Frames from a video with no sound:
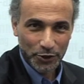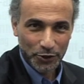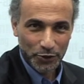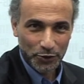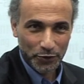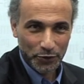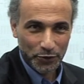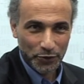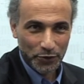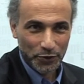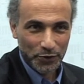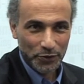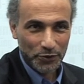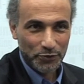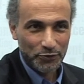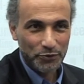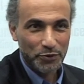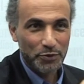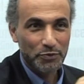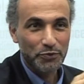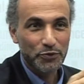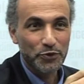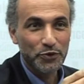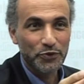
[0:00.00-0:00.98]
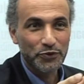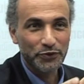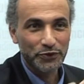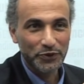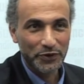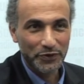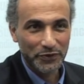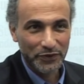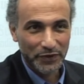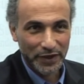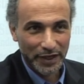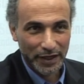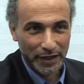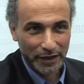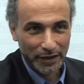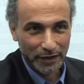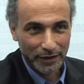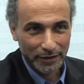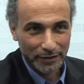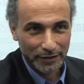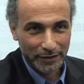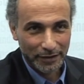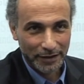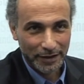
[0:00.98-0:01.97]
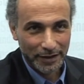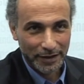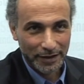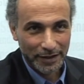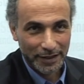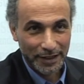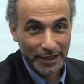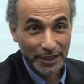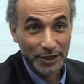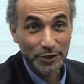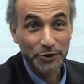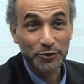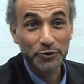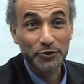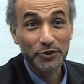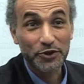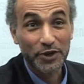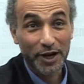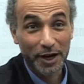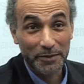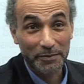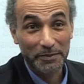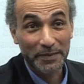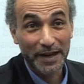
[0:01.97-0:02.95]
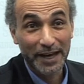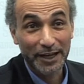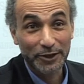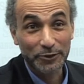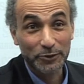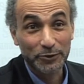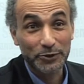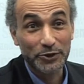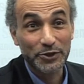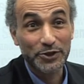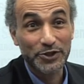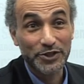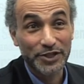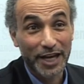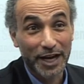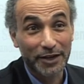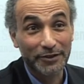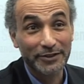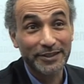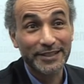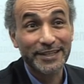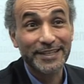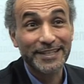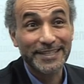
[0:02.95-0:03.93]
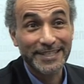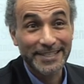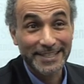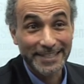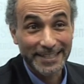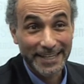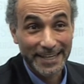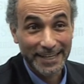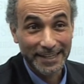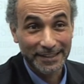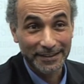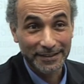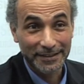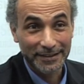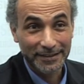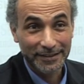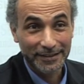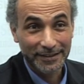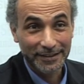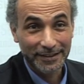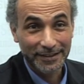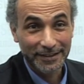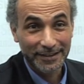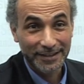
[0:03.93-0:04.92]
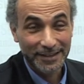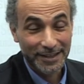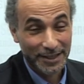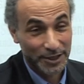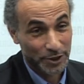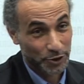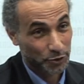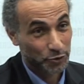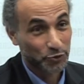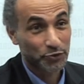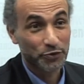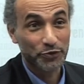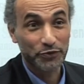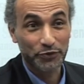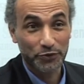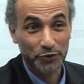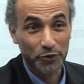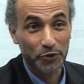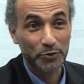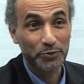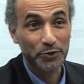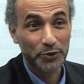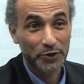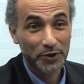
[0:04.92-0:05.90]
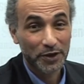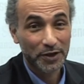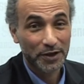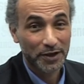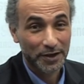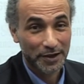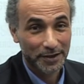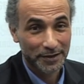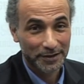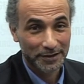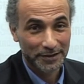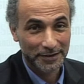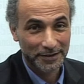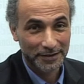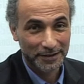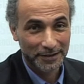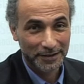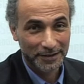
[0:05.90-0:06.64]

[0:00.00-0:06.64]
To remove the veil is to come back to the sound state, is to reform your heart.